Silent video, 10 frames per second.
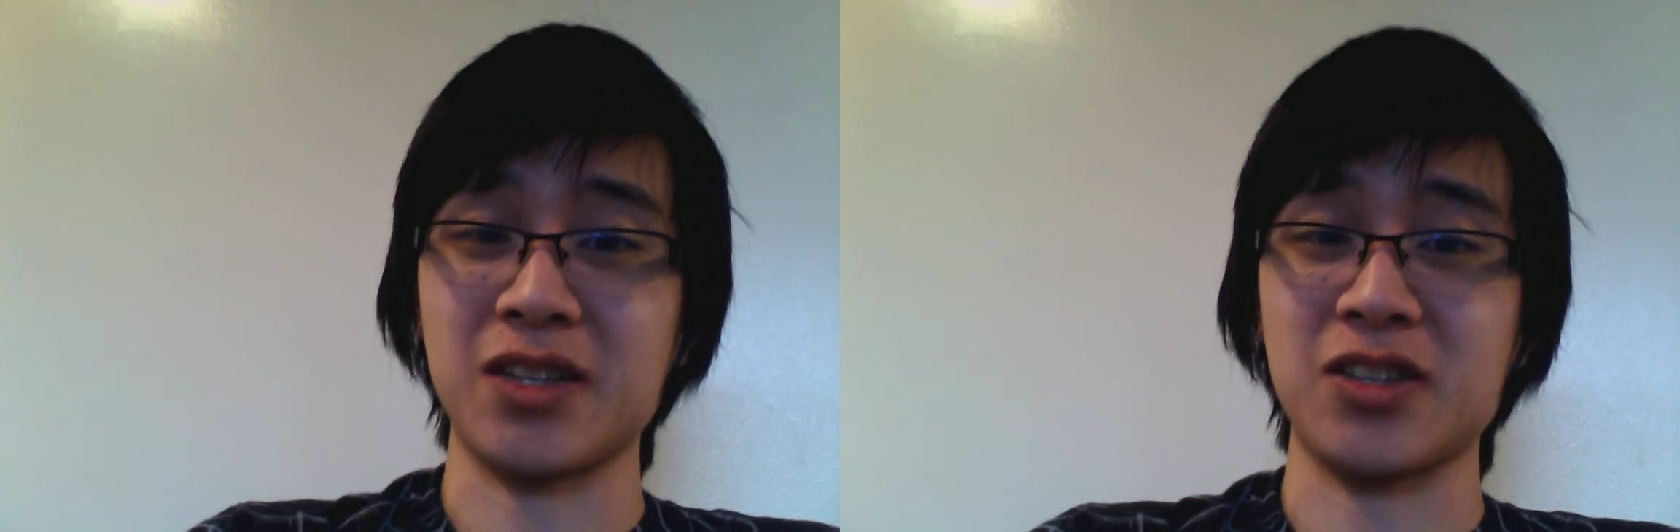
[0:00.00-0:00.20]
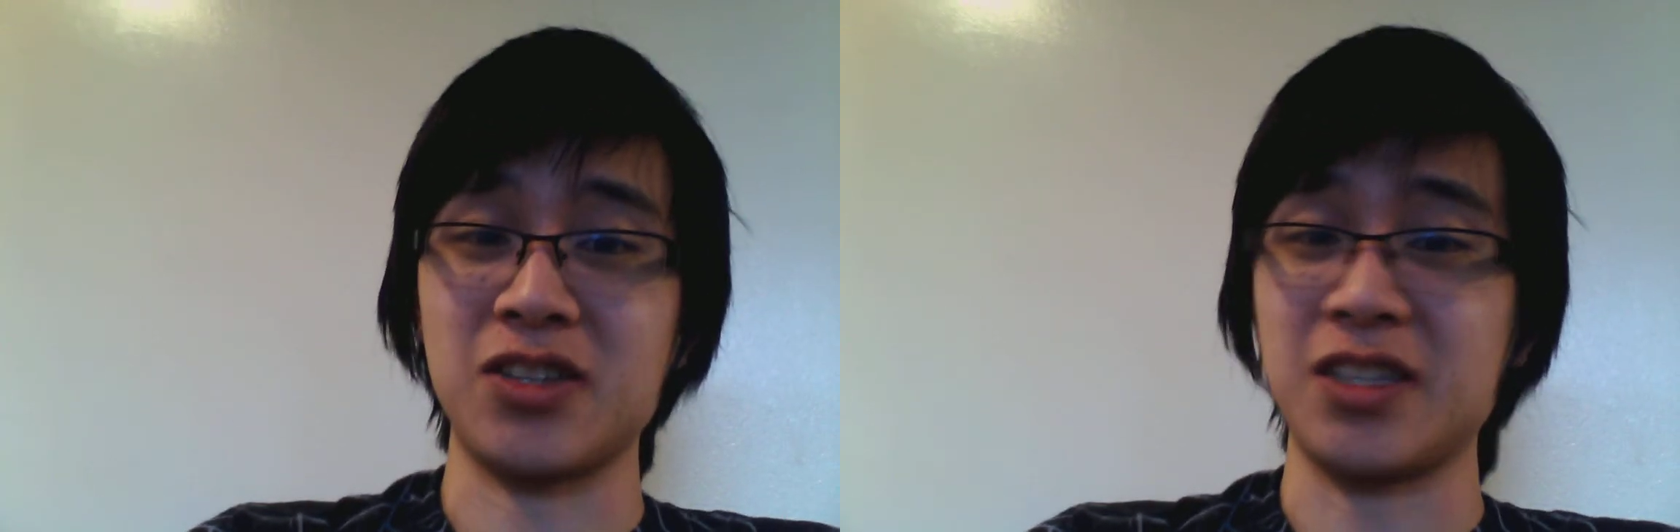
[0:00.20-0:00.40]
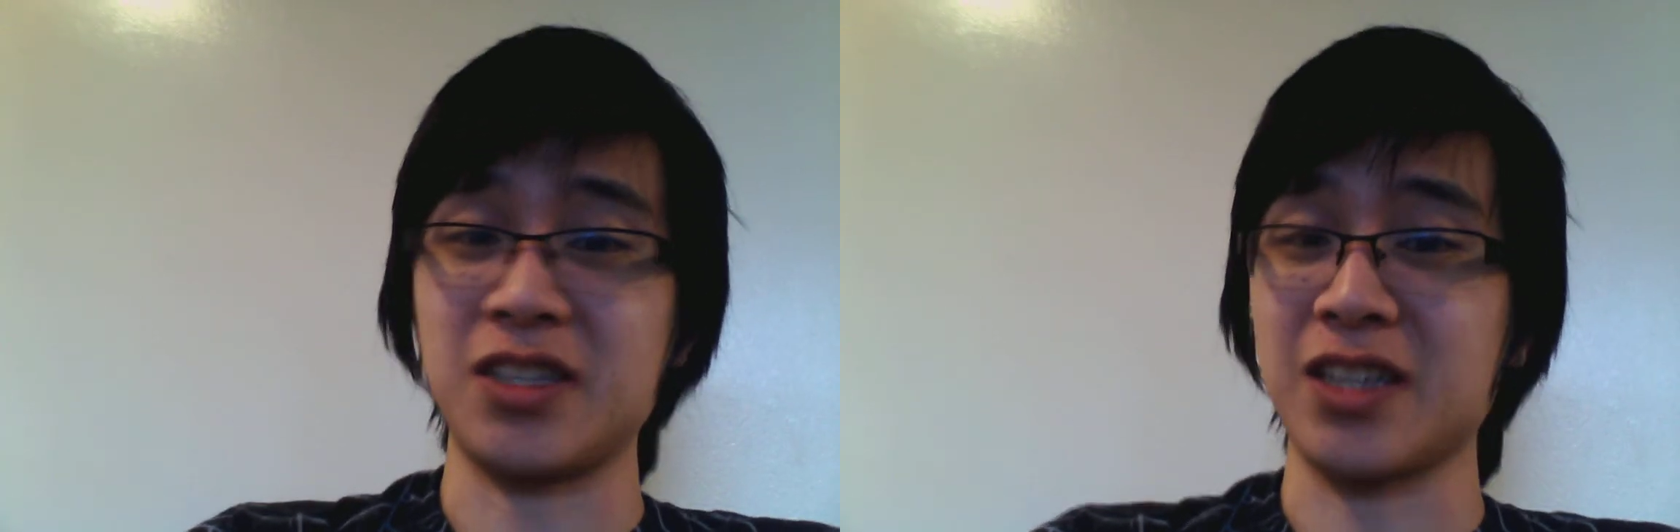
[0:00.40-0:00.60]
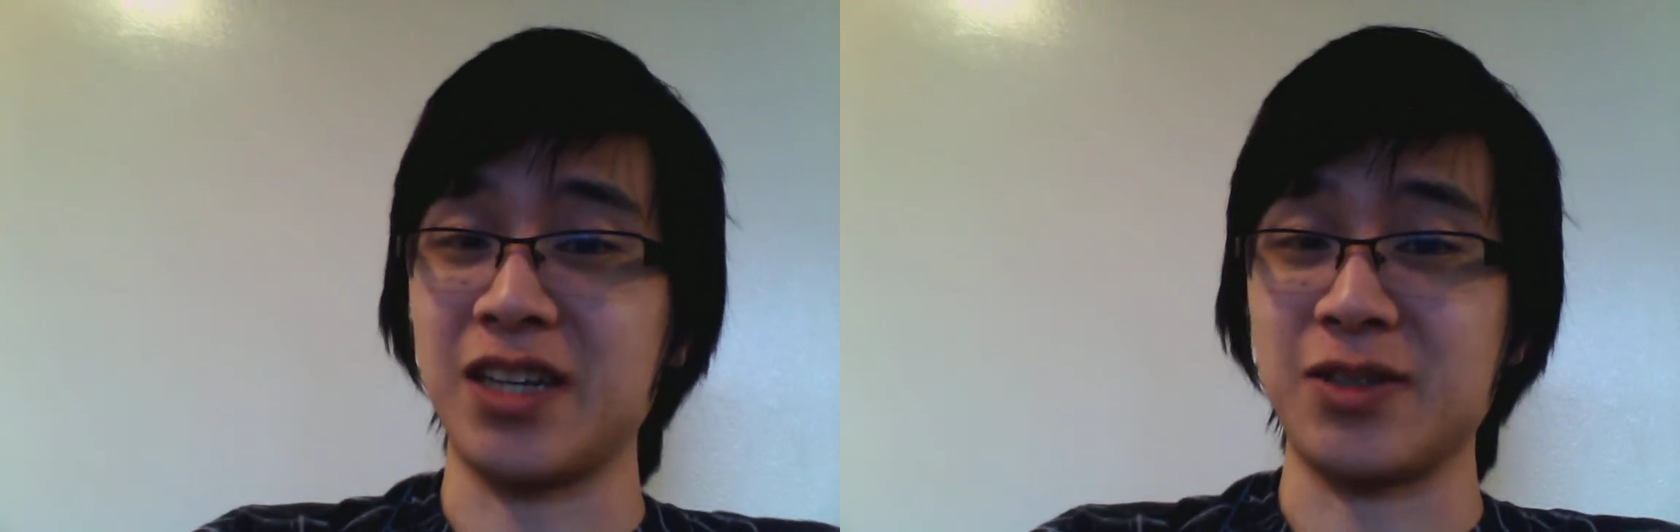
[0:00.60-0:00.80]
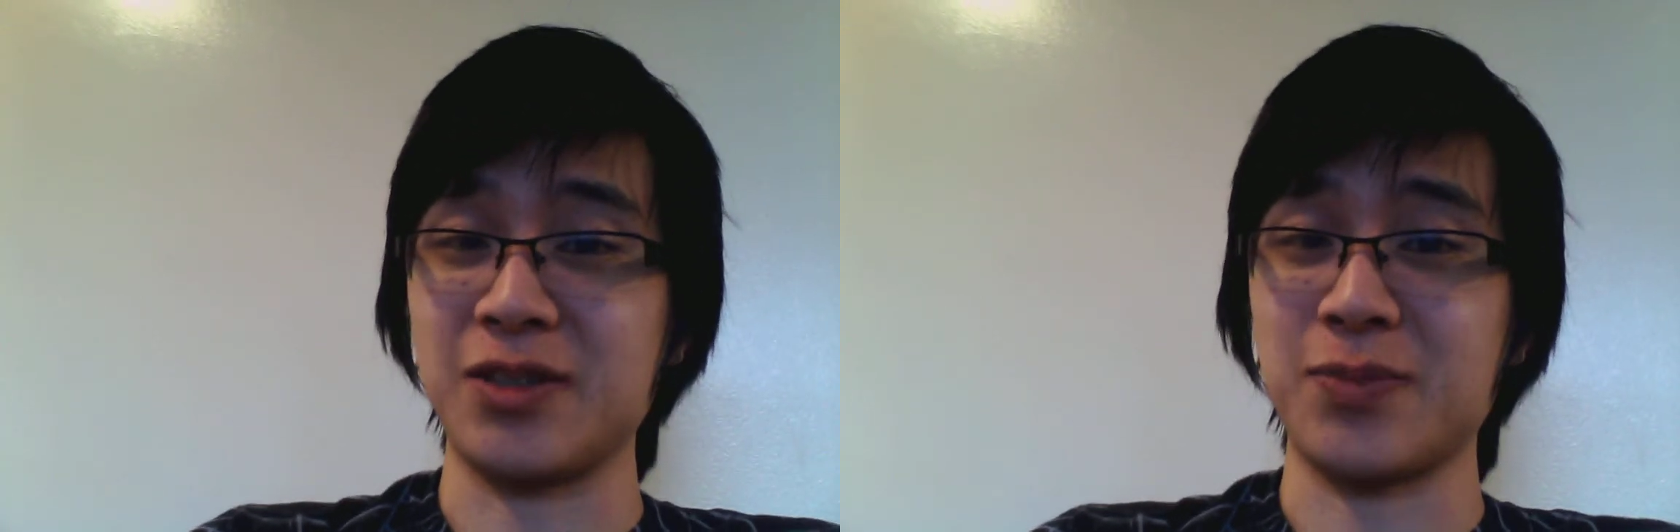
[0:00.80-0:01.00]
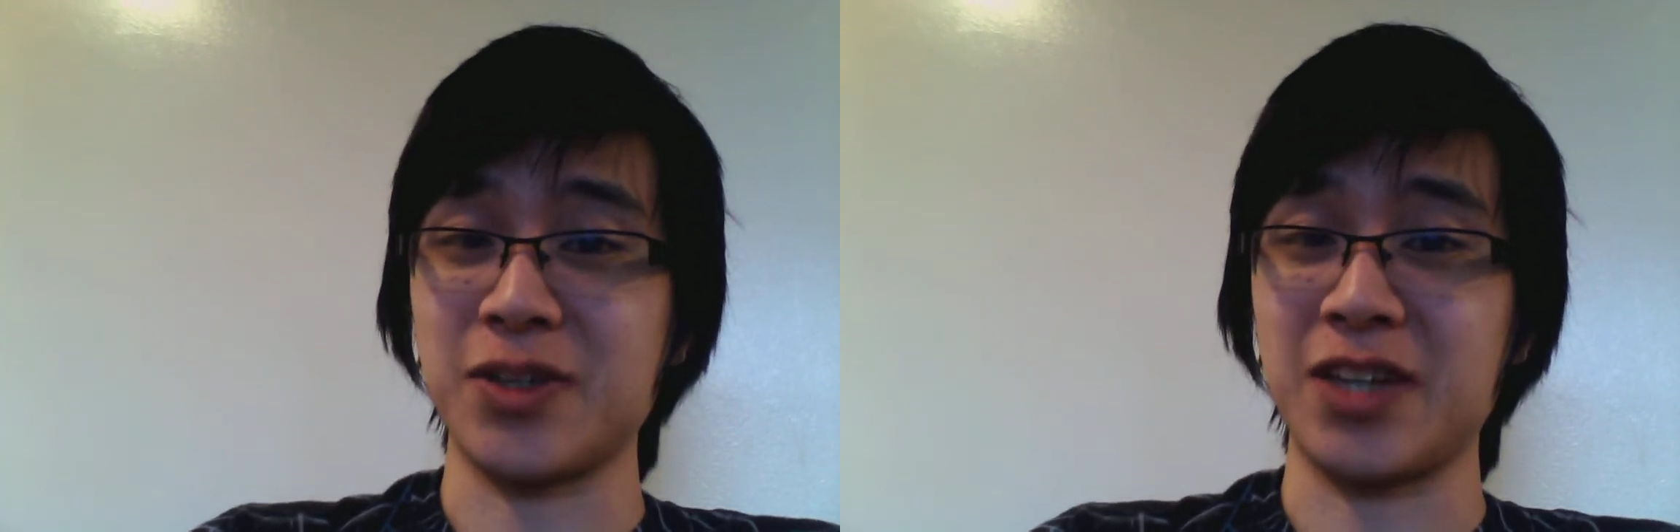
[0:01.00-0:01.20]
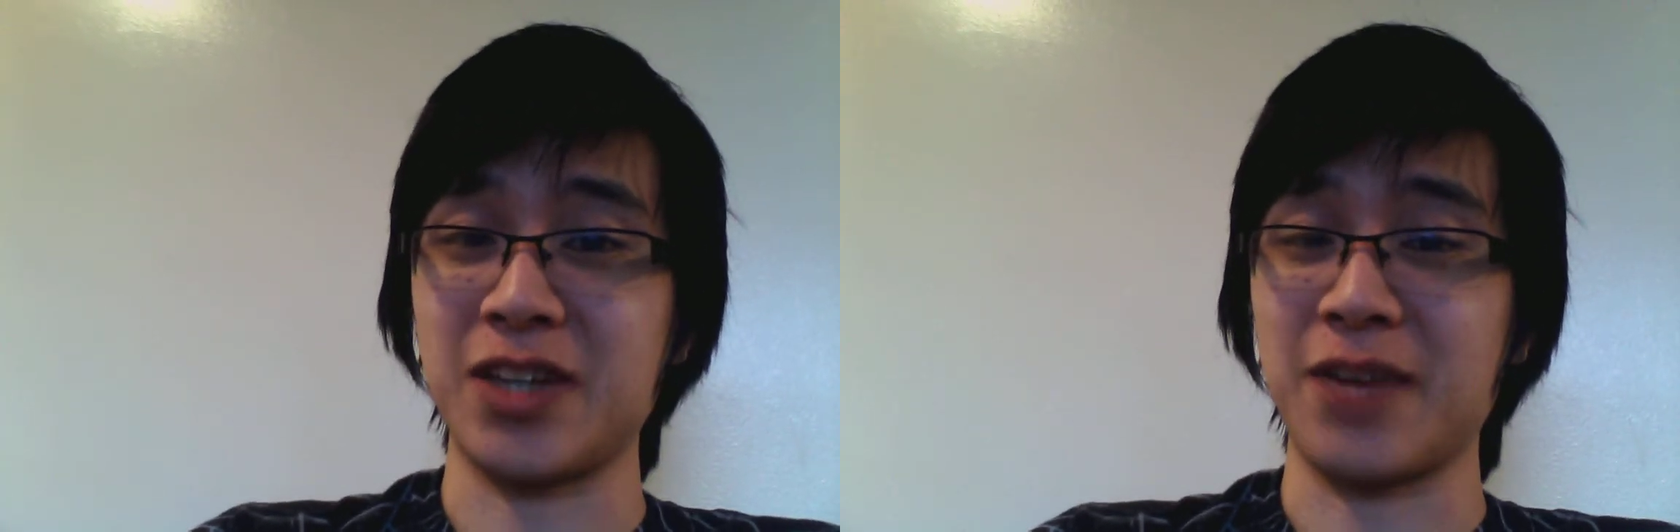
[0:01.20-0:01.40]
because she's kind of sprinting